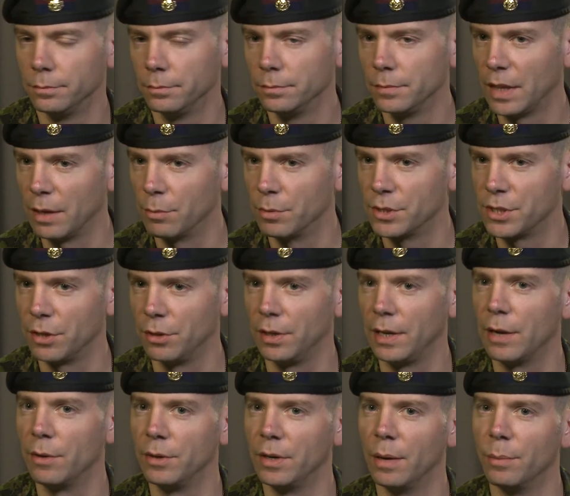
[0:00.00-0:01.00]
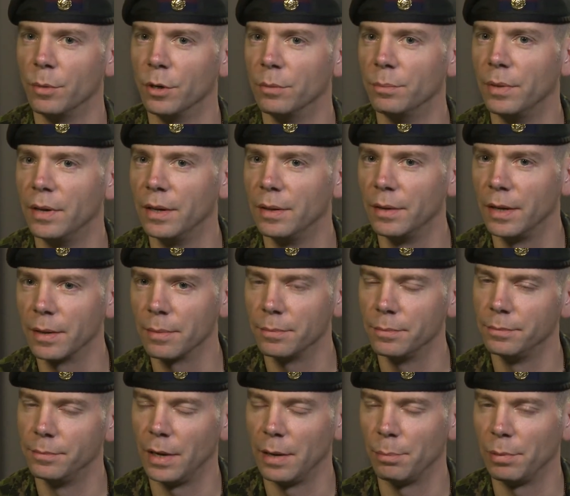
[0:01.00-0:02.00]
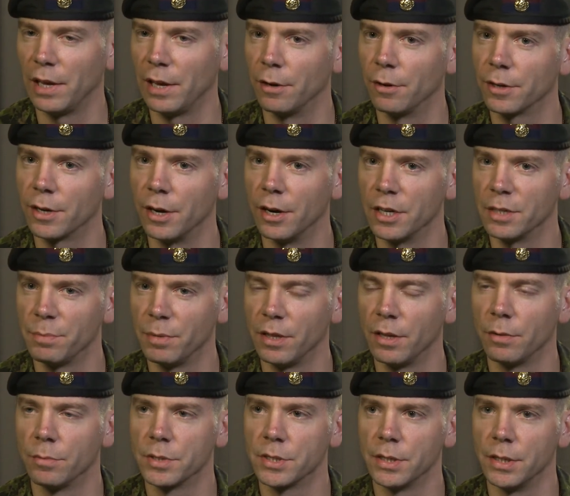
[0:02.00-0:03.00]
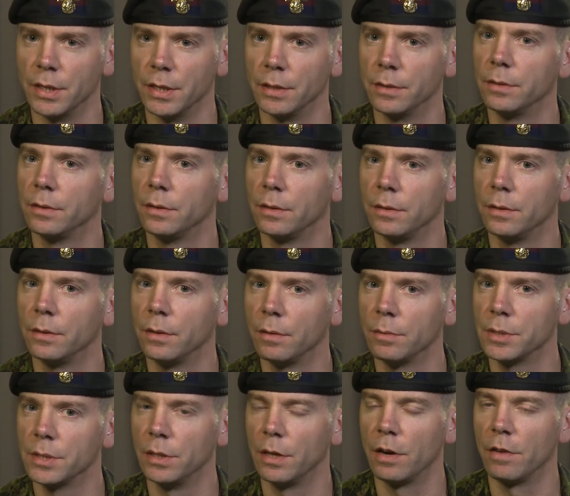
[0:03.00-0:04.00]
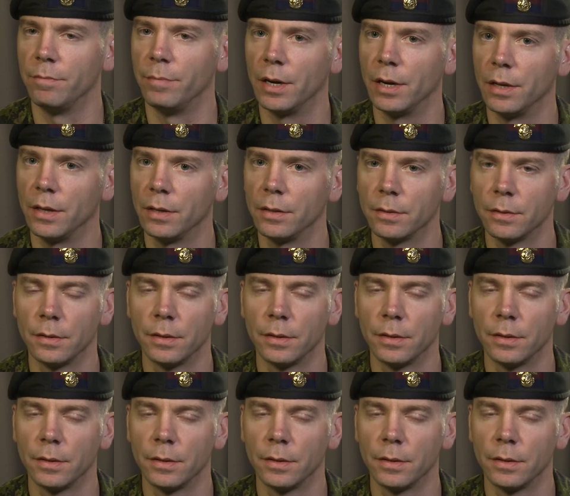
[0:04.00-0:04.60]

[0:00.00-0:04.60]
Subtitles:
They were certainly outnumbered by plainer cars, but there was a lot of money.